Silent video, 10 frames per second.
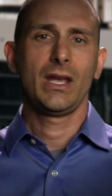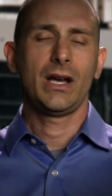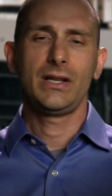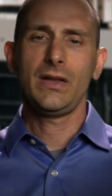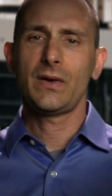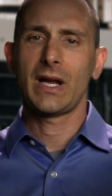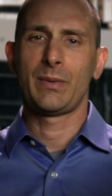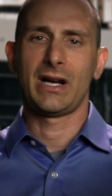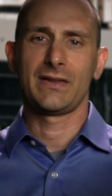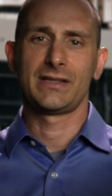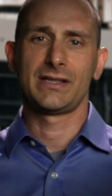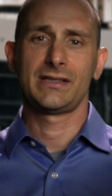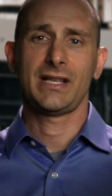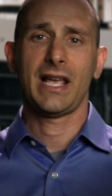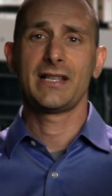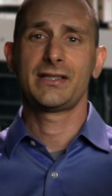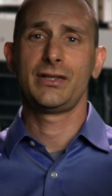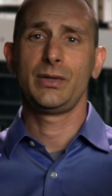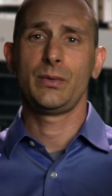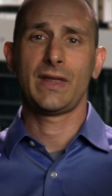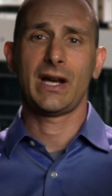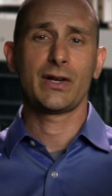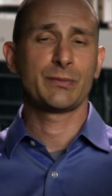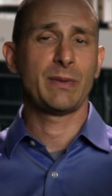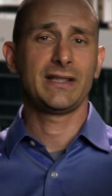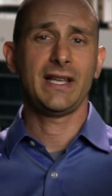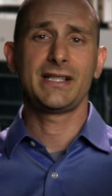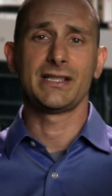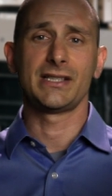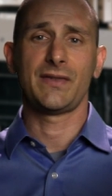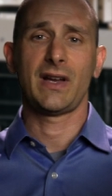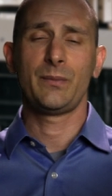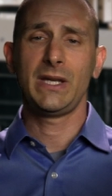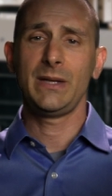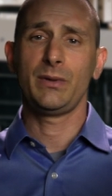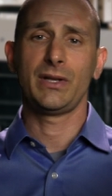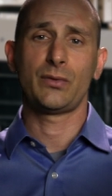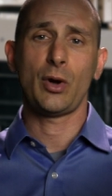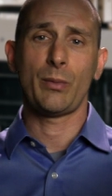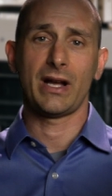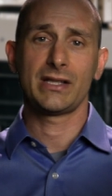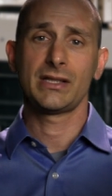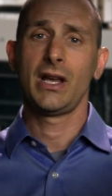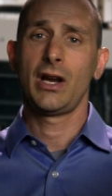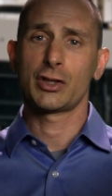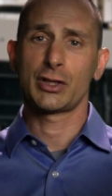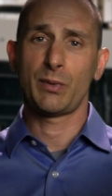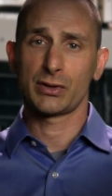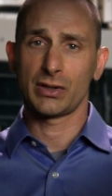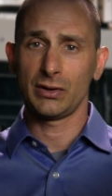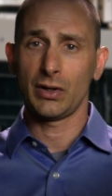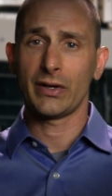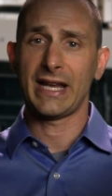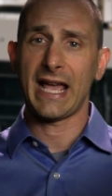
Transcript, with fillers: Another hypothesis has to do with our expectations of how people and robots are supposed to look and